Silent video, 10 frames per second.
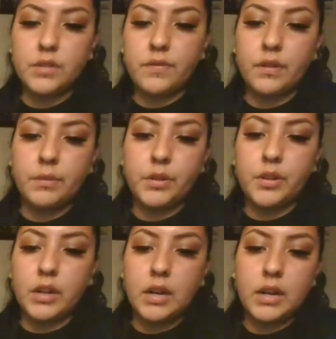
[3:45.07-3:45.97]
from
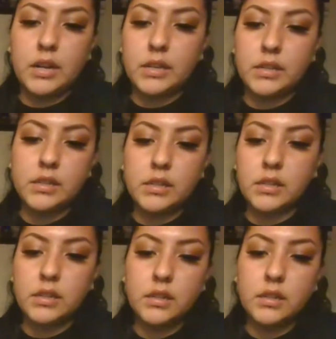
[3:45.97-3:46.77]
your guides